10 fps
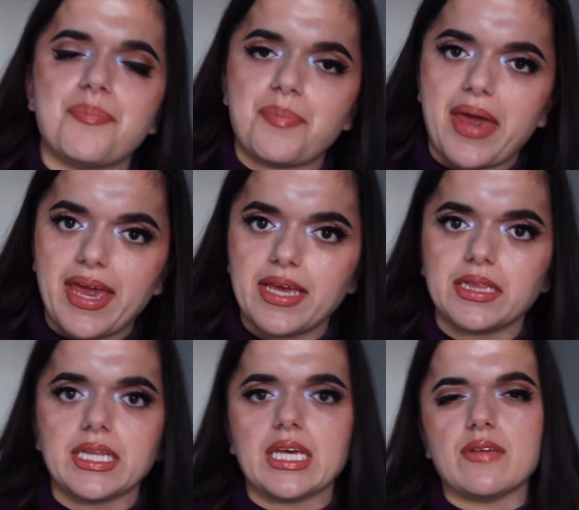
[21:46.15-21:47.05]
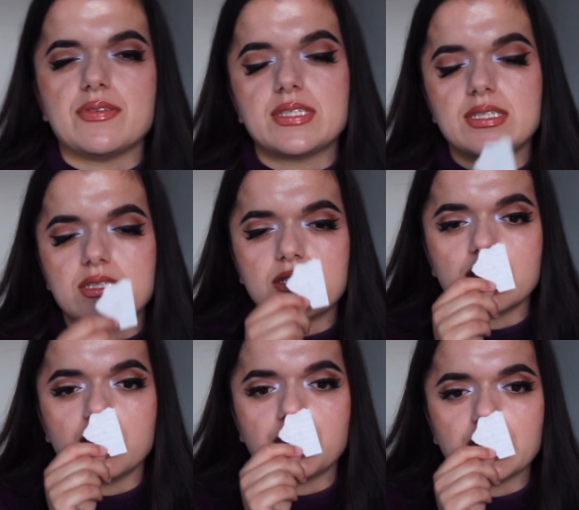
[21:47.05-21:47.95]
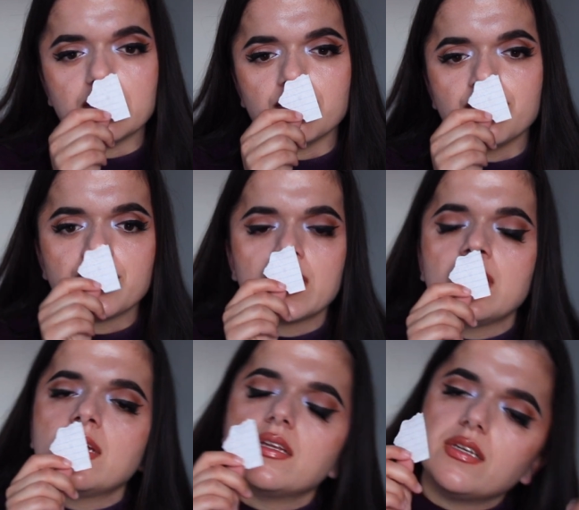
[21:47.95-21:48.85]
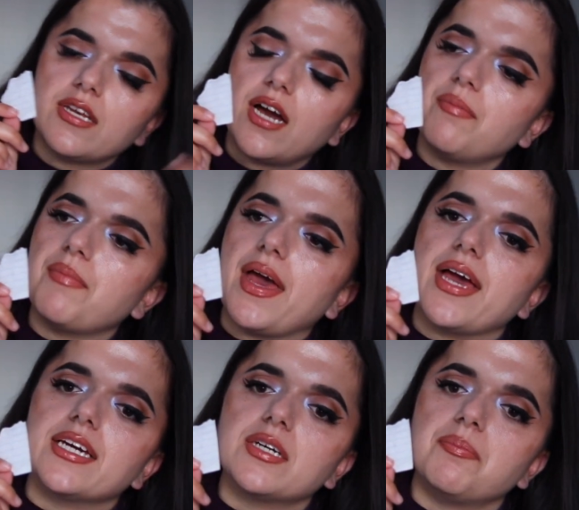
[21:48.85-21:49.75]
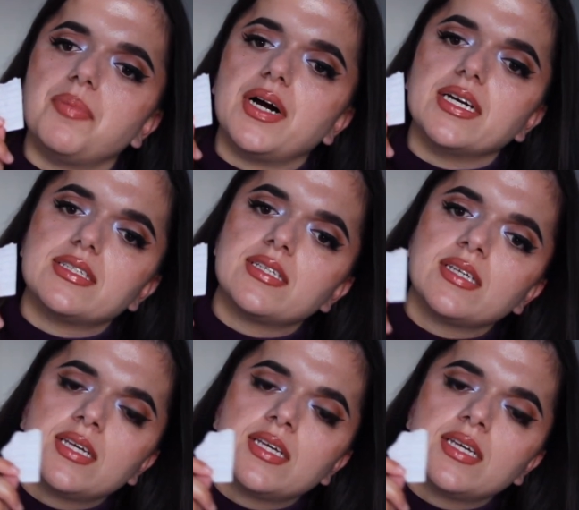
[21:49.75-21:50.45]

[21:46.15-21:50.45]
bay leaf, cinnamon, nutmeg, but